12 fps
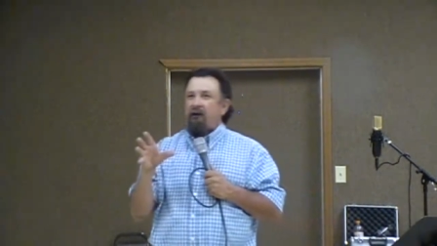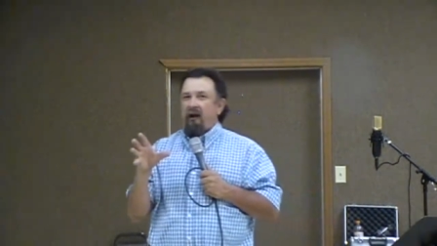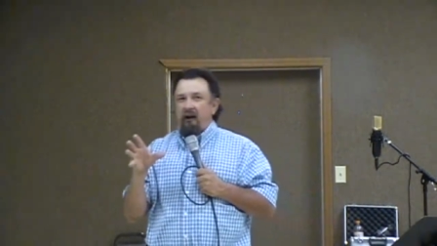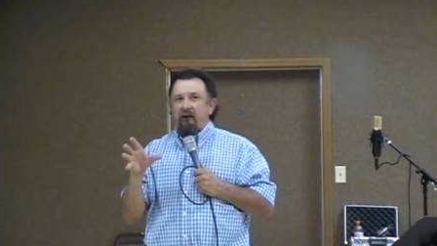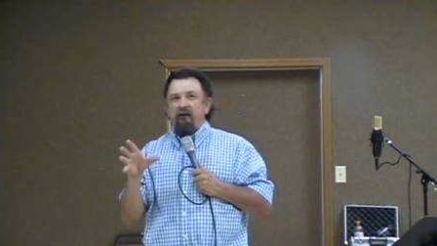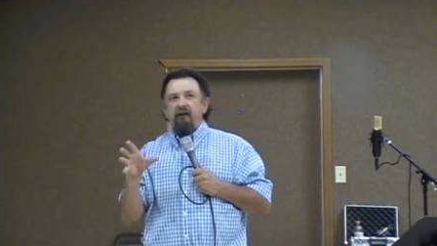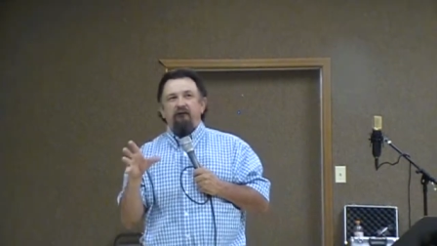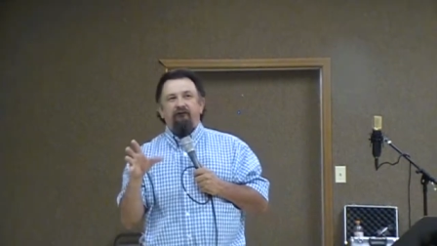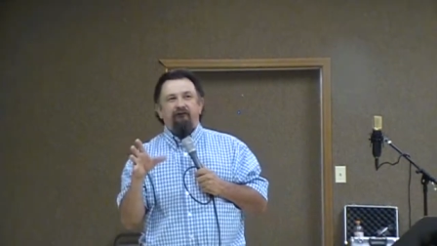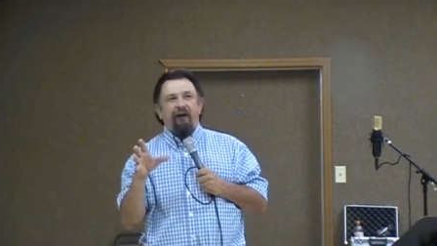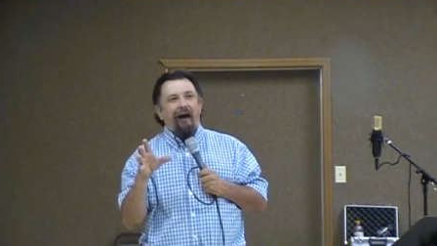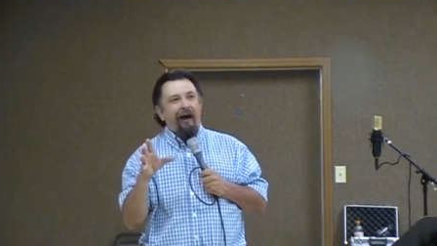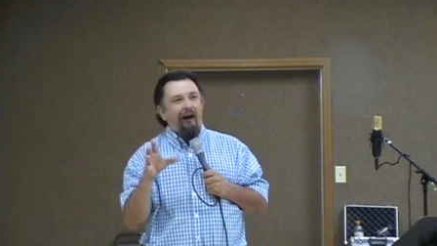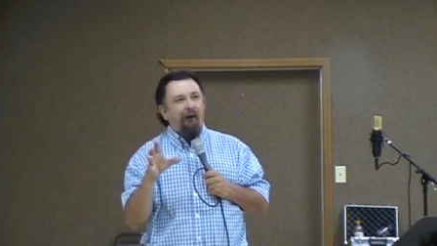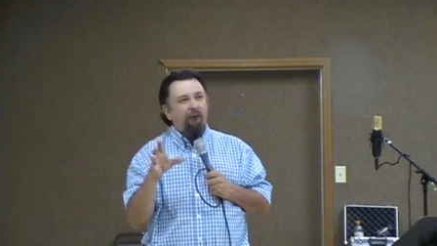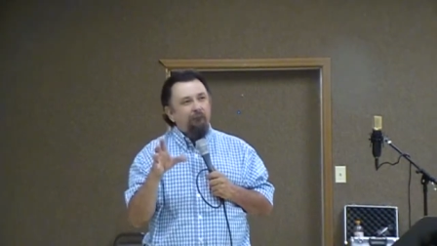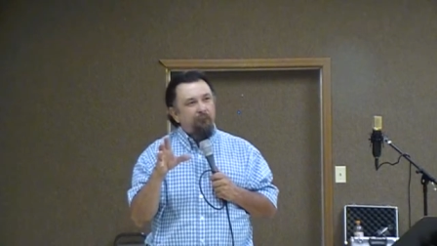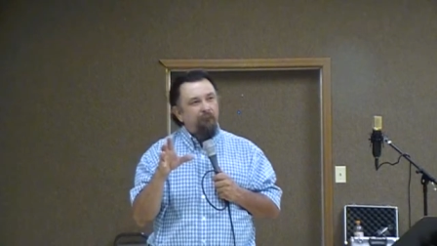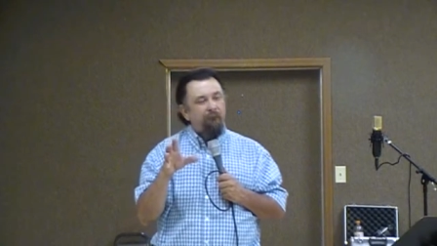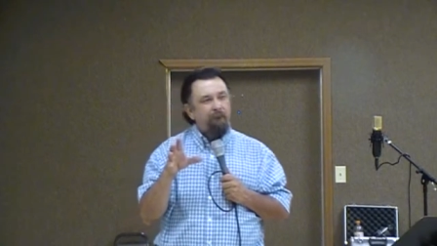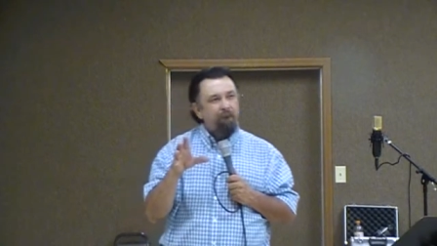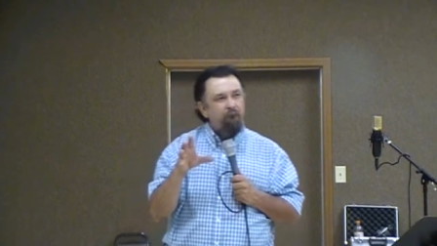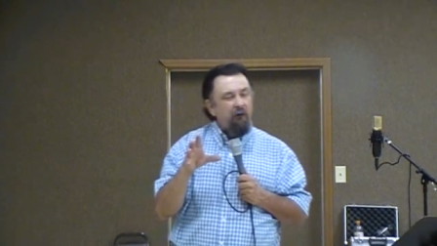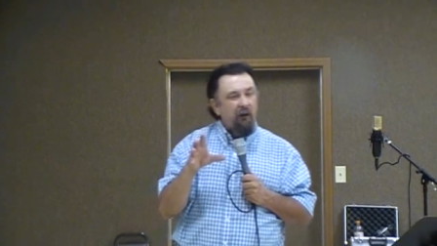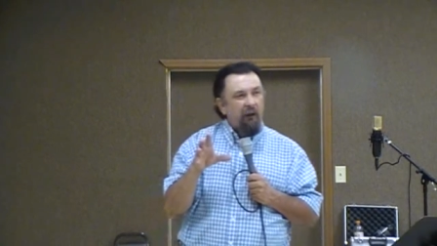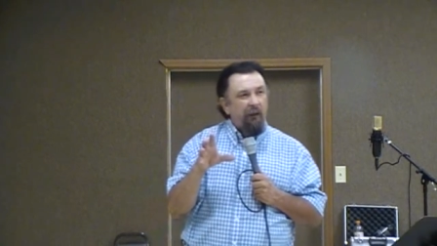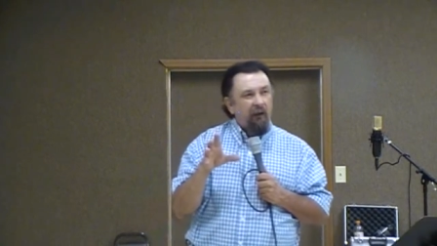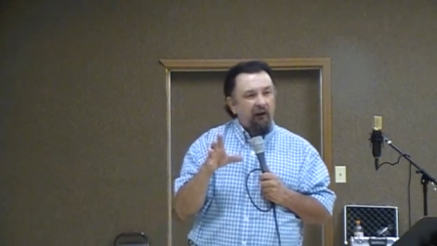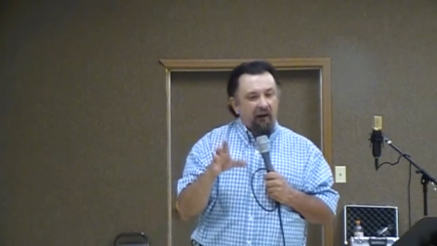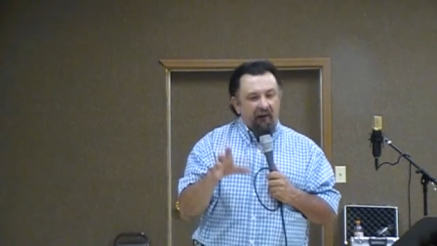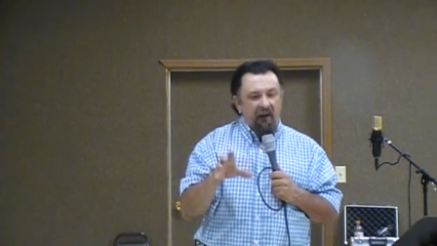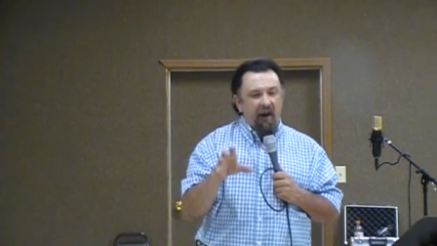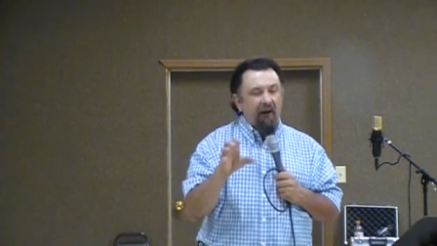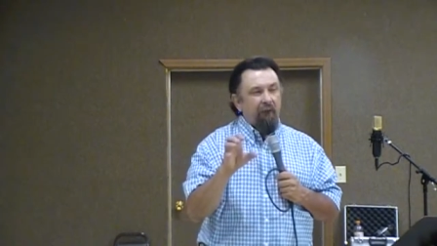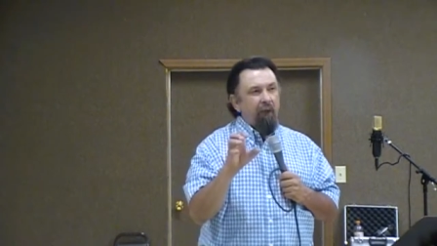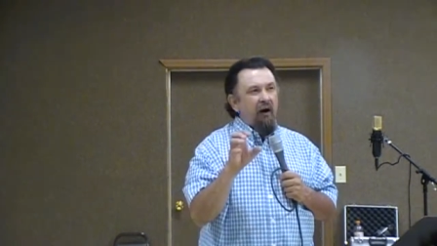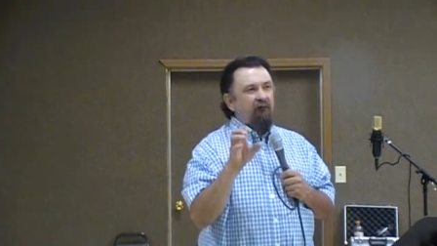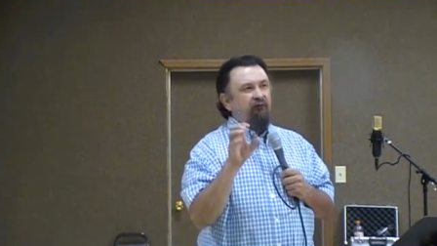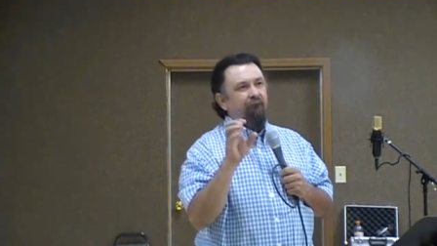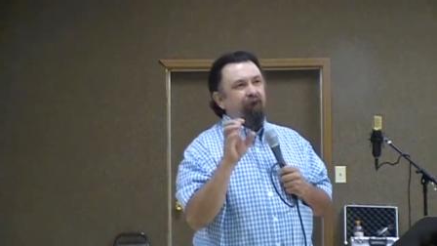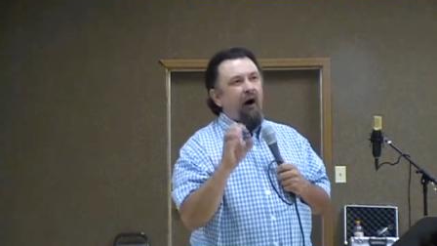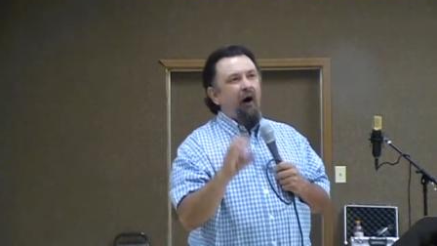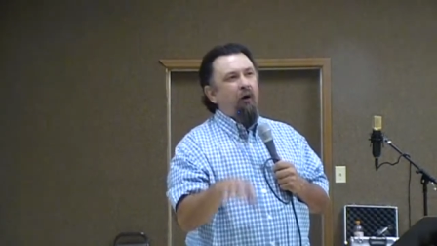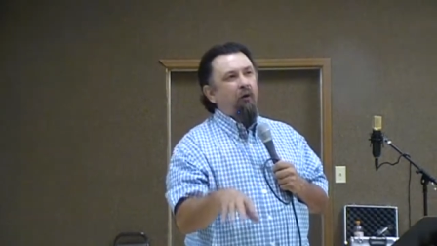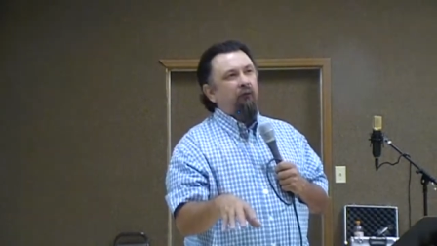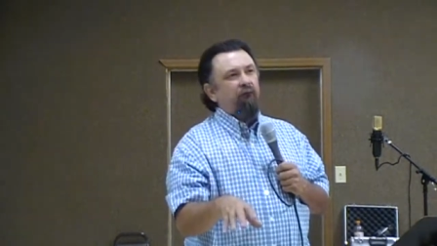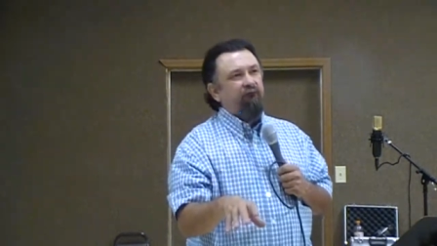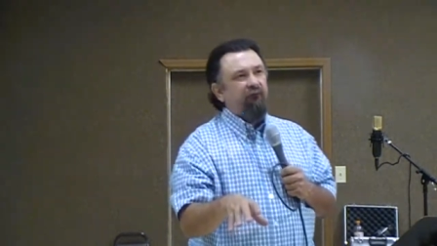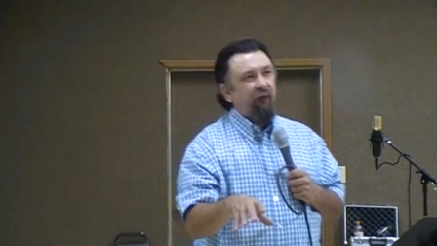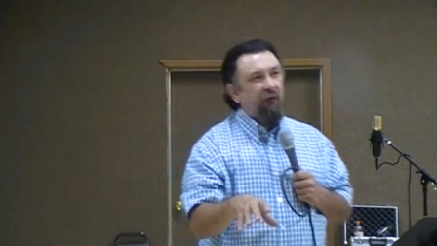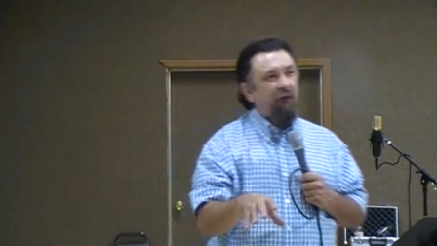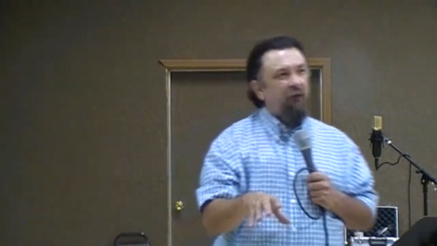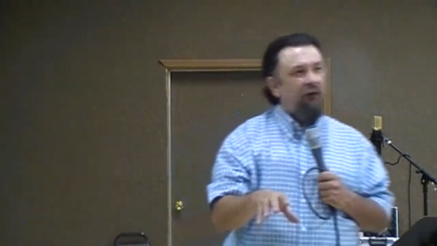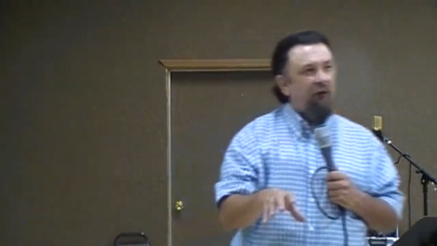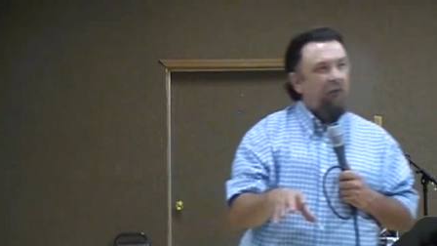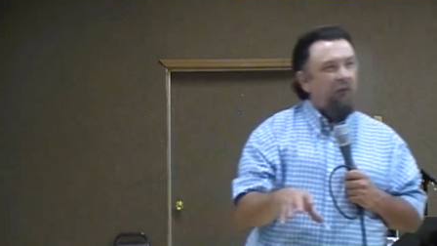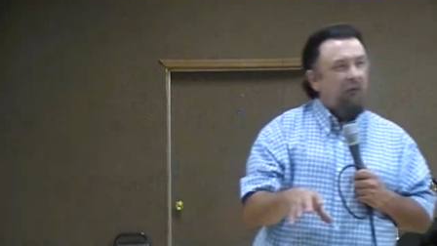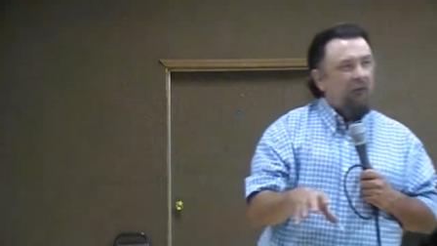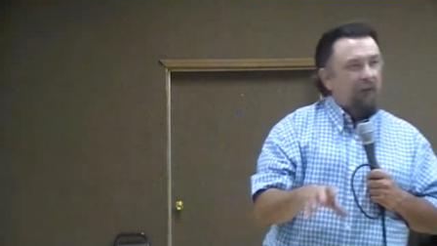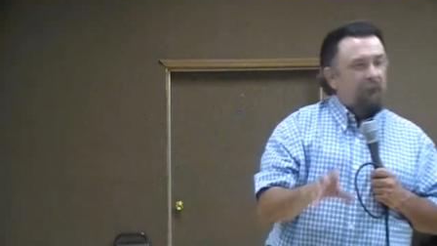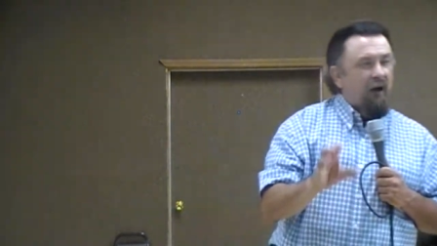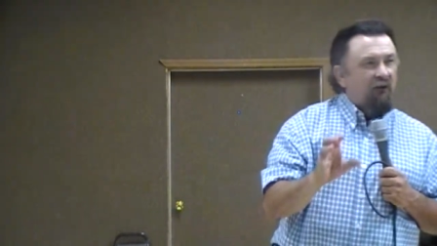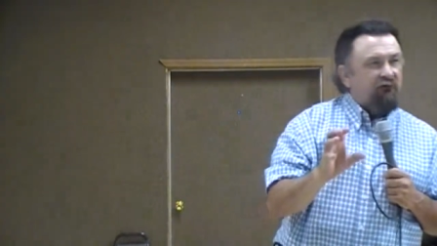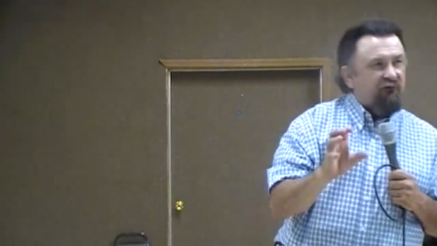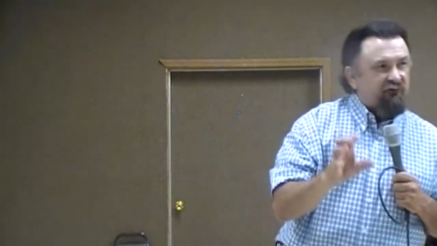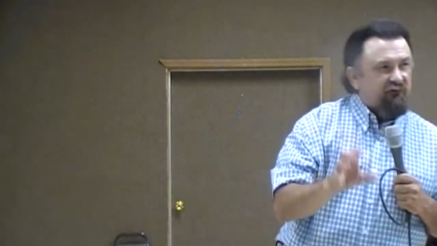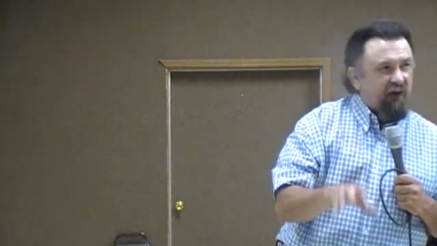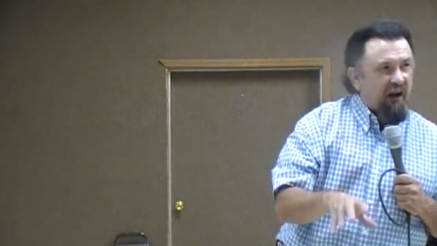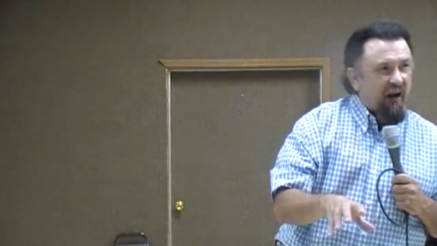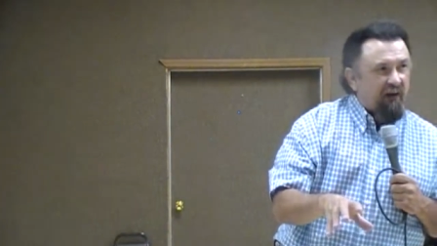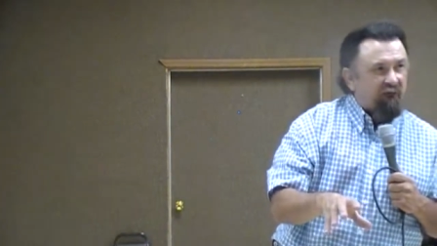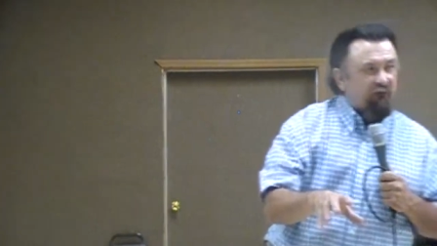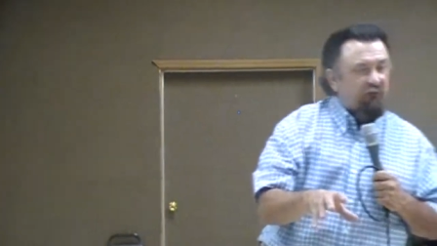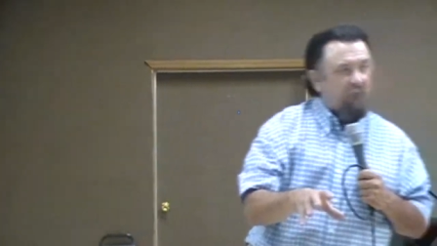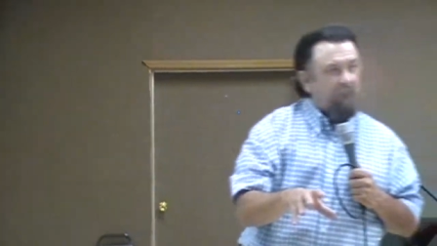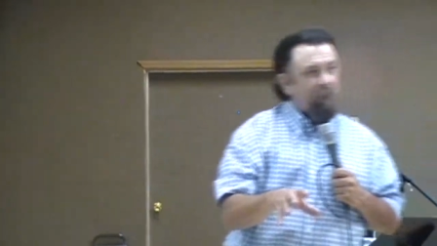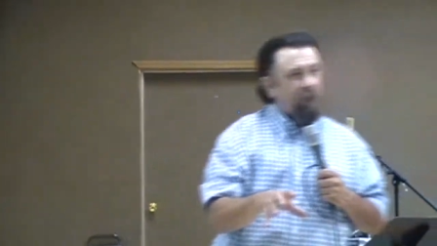Indian style, and he had a bunch of bones and a bunch of sticks,